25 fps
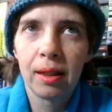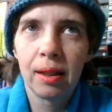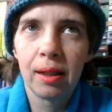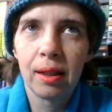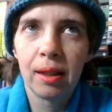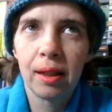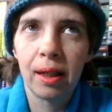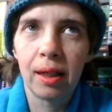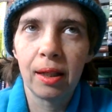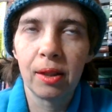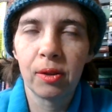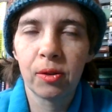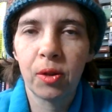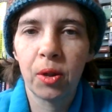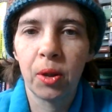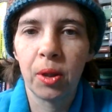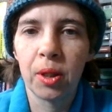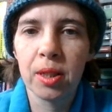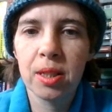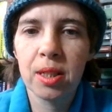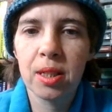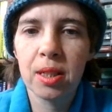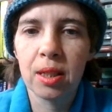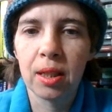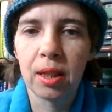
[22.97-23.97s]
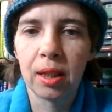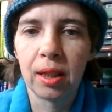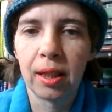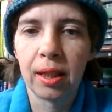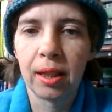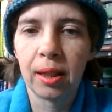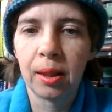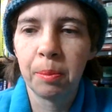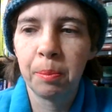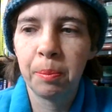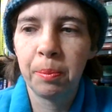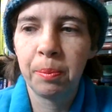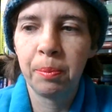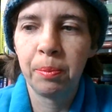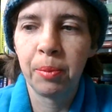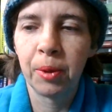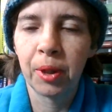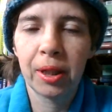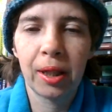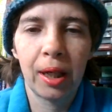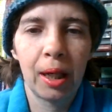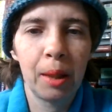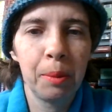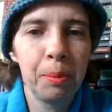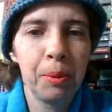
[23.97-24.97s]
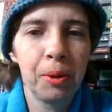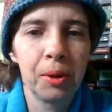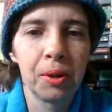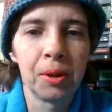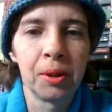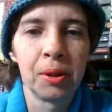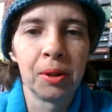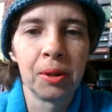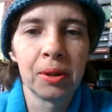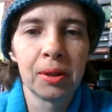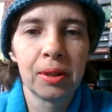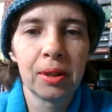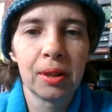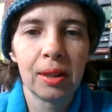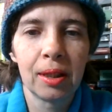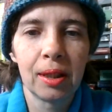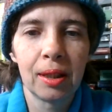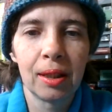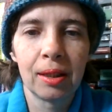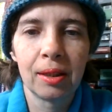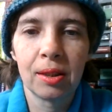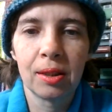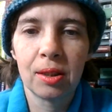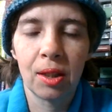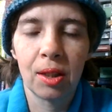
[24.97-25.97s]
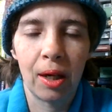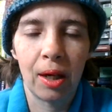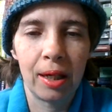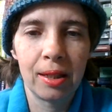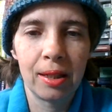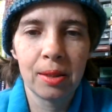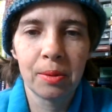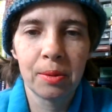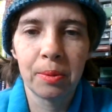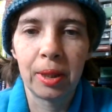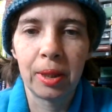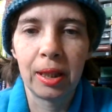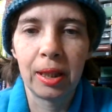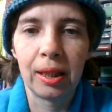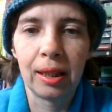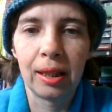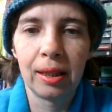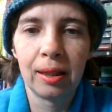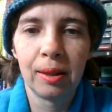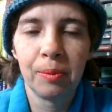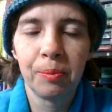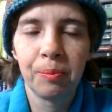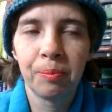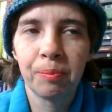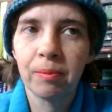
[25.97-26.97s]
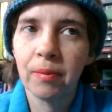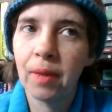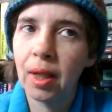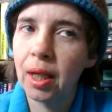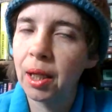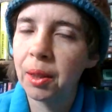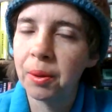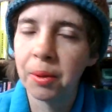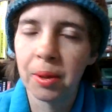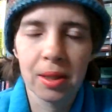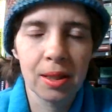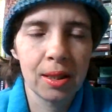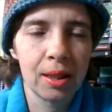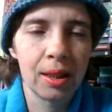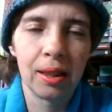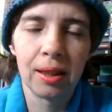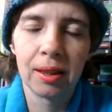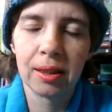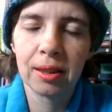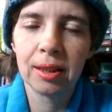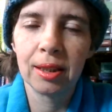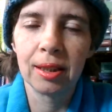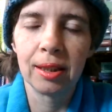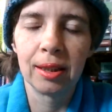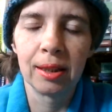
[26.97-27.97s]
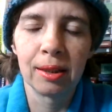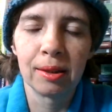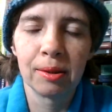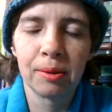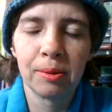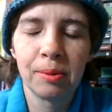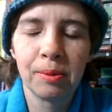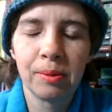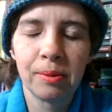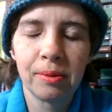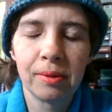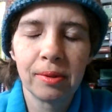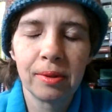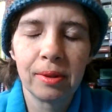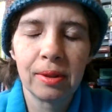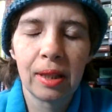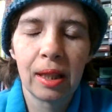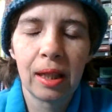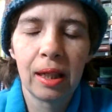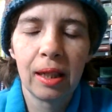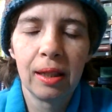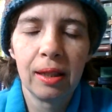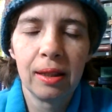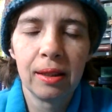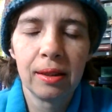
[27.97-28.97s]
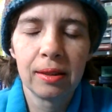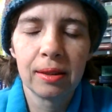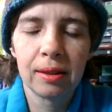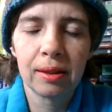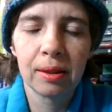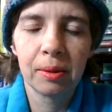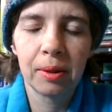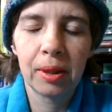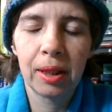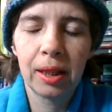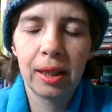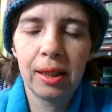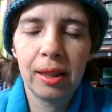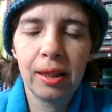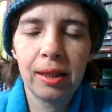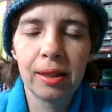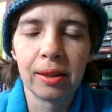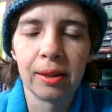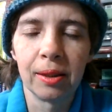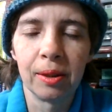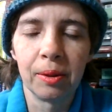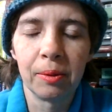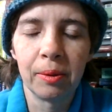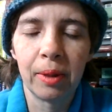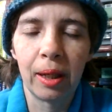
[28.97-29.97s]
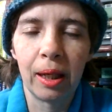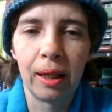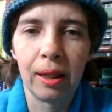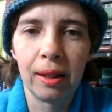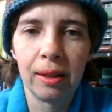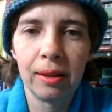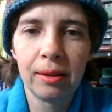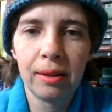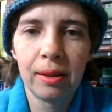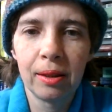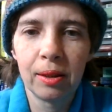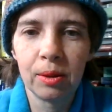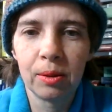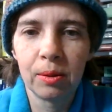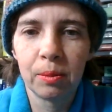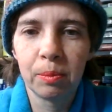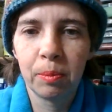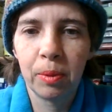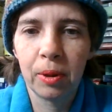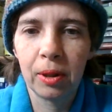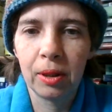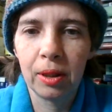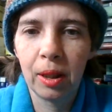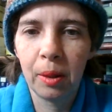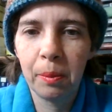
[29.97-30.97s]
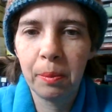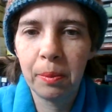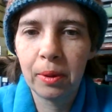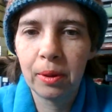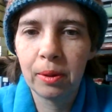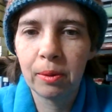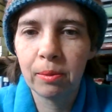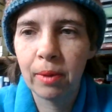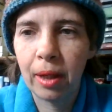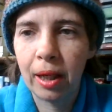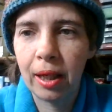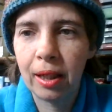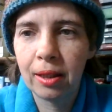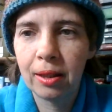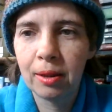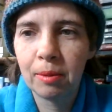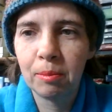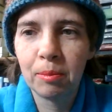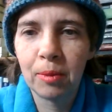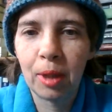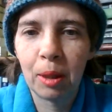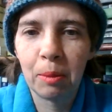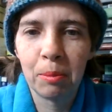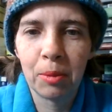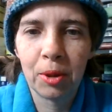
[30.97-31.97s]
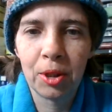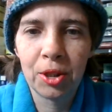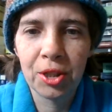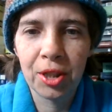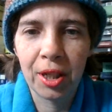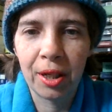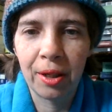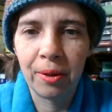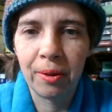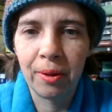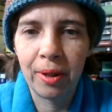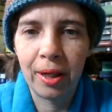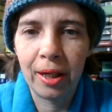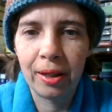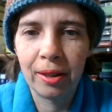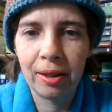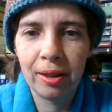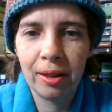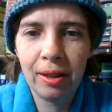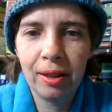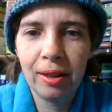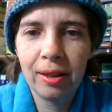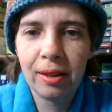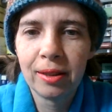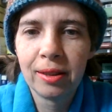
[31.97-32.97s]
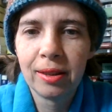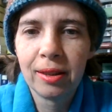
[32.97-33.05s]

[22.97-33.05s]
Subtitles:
And of course, the book I pulled and tried to read, I wasn't into. So what do? Well, you pull up a random number generator